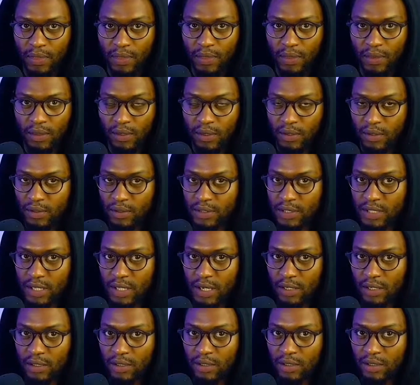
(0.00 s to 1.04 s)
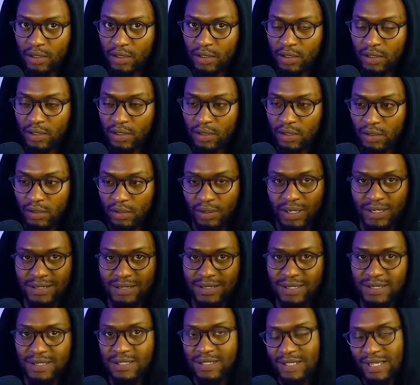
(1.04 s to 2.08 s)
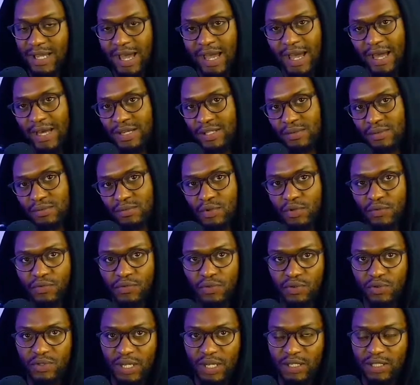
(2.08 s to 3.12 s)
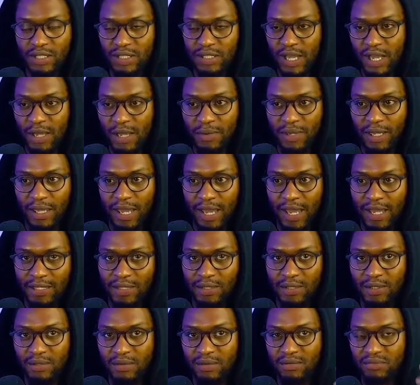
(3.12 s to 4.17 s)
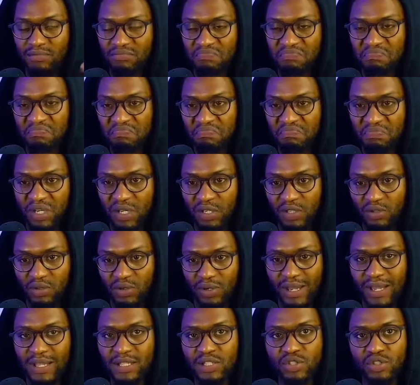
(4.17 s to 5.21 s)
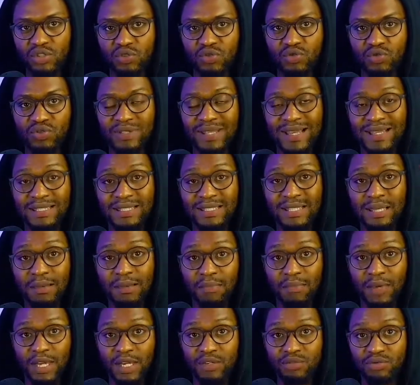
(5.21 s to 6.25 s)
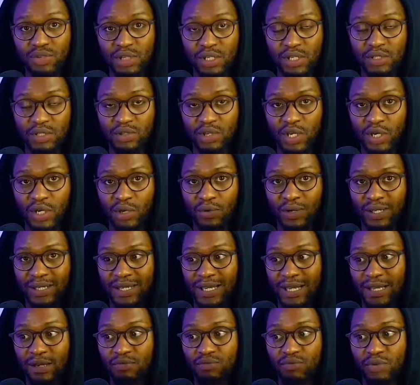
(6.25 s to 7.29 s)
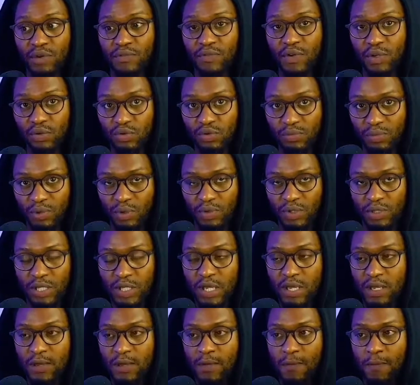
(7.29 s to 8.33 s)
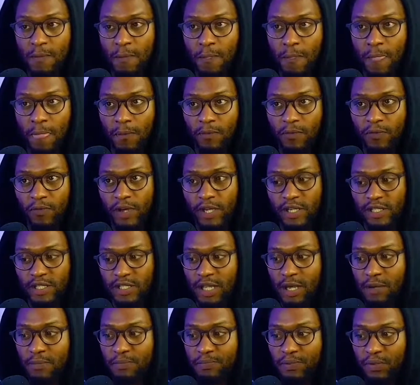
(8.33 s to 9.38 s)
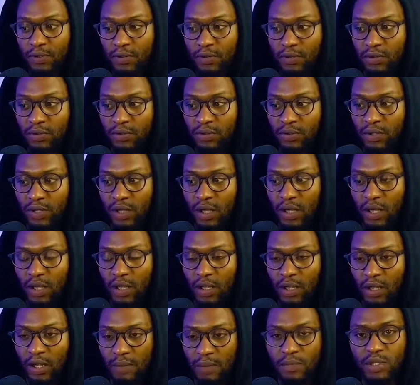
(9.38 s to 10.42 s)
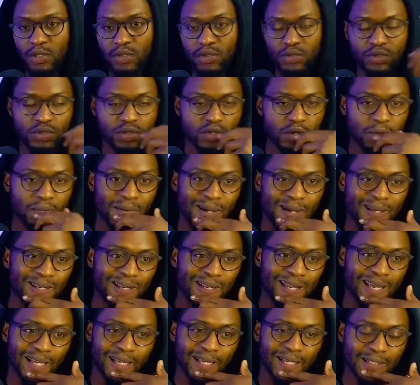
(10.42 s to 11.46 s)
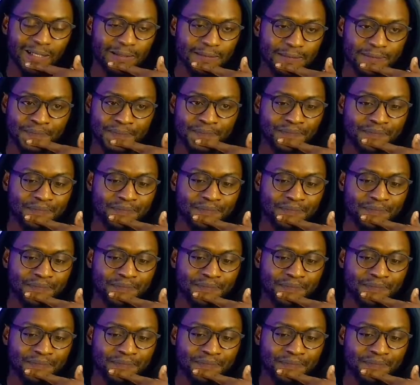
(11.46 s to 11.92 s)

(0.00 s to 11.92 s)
You understand? You can say this guy has more views than this guy, but you can't use that same metric to equate their revenue. Because, for example, let me use somebody like an